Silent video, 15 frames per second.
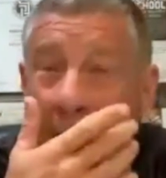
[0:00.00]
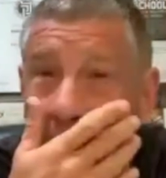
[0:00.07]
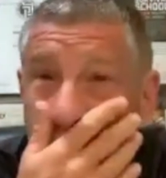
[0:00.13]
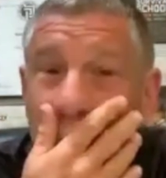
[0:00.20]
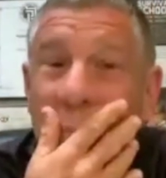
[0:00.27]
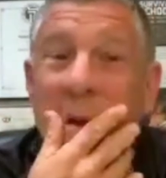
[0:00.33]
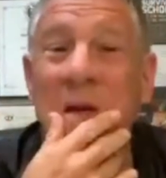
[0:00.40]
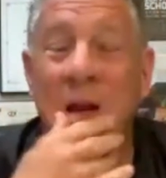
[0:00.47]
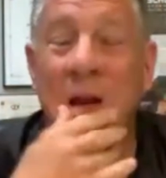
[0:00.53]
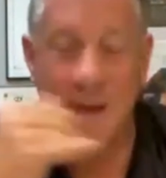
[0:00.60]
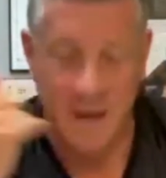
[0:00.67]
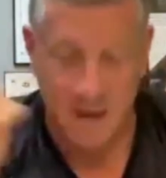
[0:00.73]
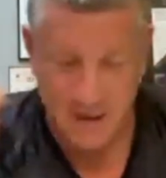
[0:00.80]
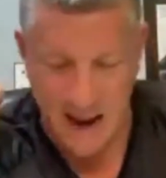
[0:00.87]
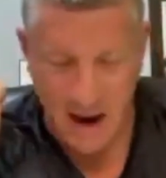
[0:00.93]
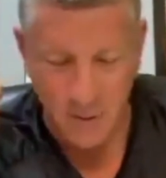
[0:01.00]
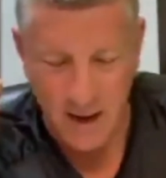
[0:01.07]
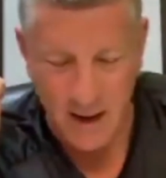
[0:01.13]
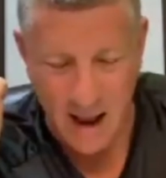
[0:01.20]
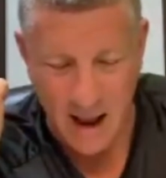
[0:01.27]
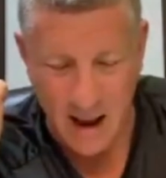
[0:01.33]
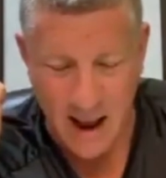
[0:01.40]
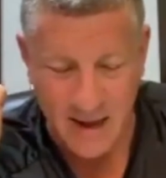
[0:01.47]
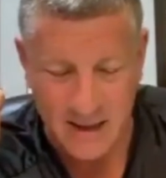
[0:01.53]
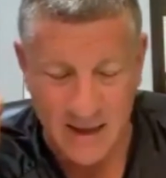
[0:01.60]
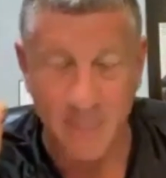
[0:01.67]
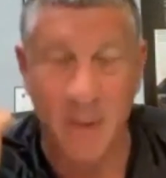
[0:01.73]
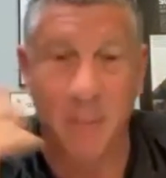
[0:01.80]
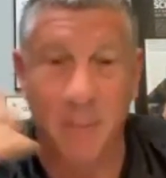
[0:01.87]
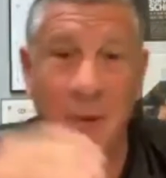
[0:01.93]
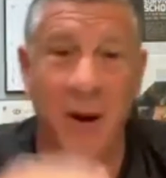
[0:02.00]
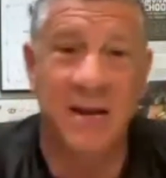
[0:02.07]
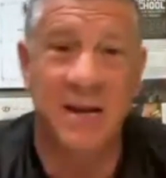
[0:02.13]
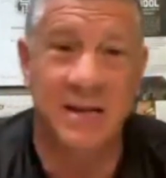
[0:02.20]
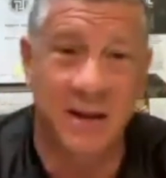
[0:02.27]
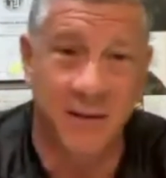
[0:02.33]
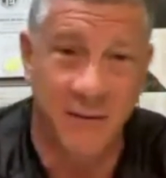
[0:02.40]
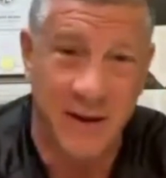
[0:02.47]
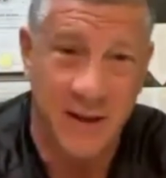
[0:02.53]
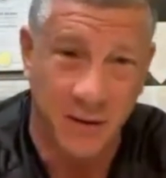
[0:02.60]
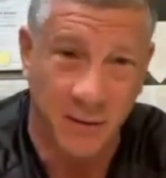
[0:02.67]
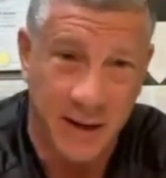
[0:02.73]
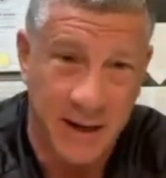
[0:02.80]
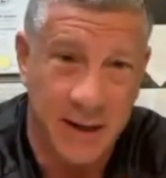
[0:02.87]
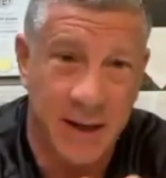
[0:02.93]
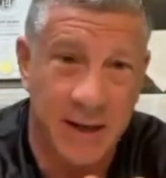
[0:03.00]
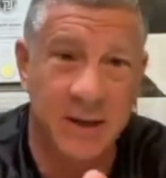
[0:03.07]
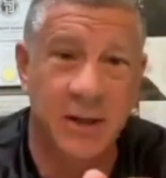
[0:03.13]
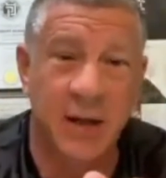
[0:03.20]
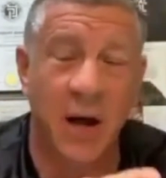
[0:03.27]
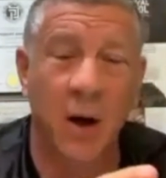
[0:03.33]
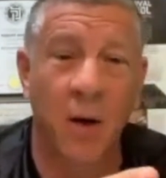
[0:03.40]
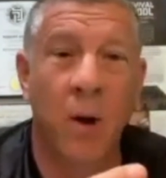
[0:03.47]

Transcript: It's not really. I actually am the president of V3, and so.